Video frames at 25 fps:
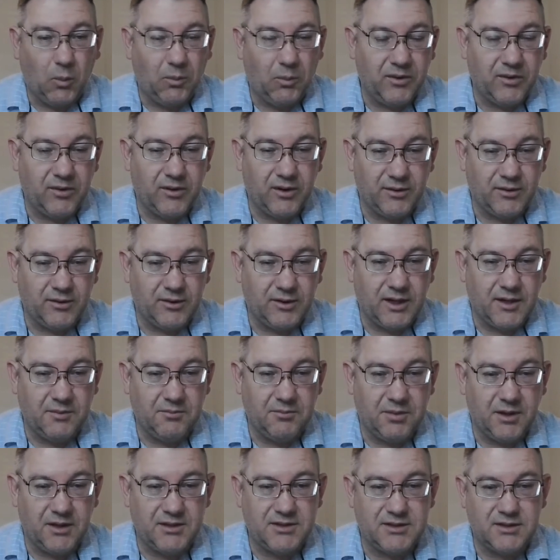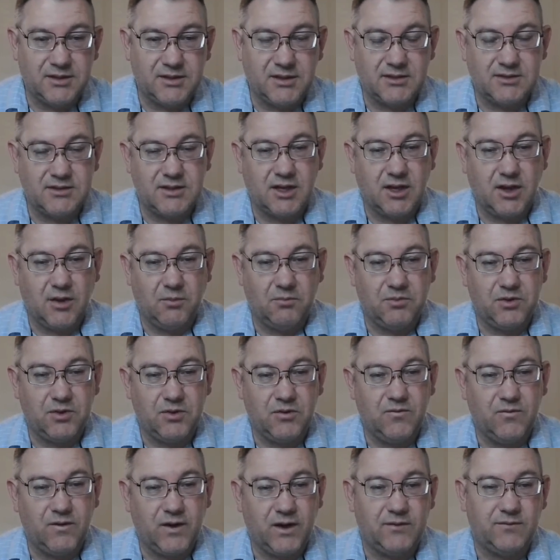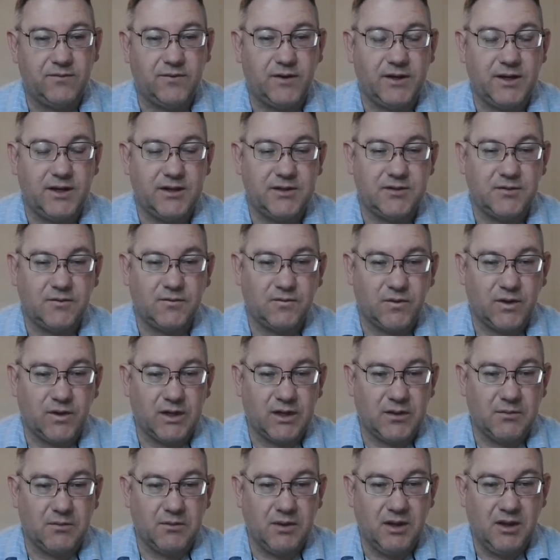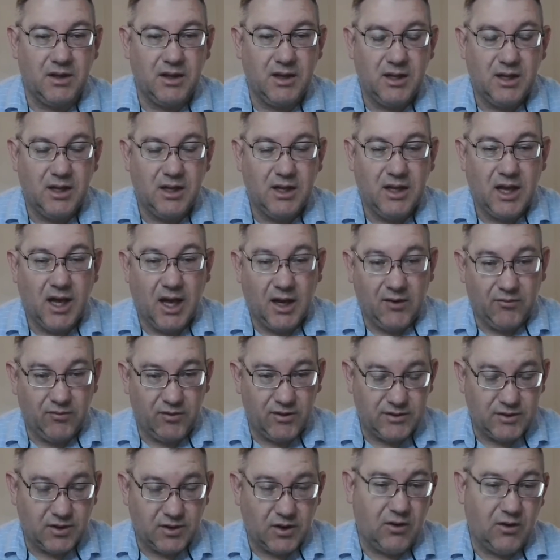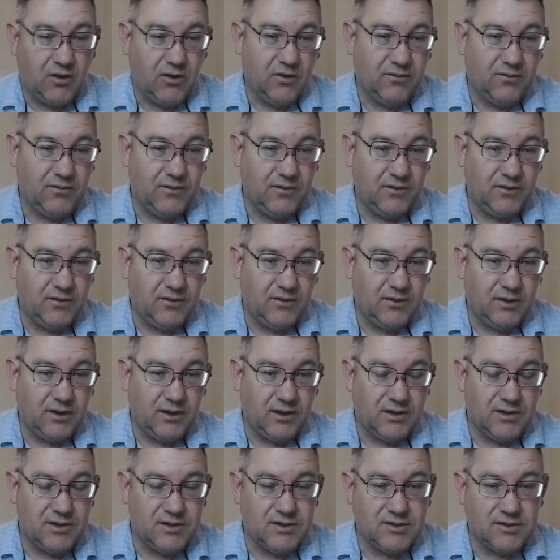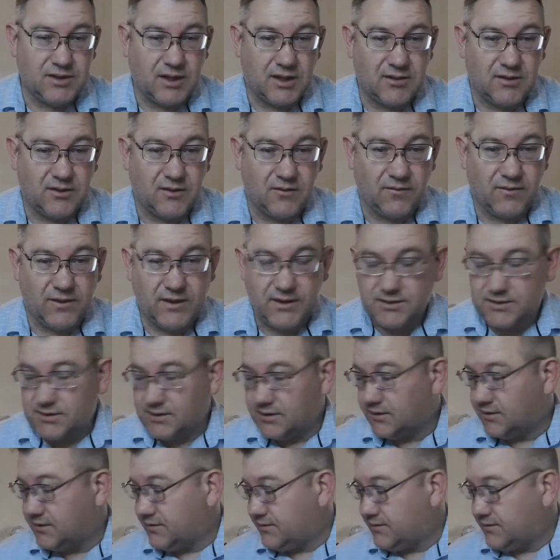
your underlying budget, doesn't help you find financial freedom and resolve the issues that you're facing.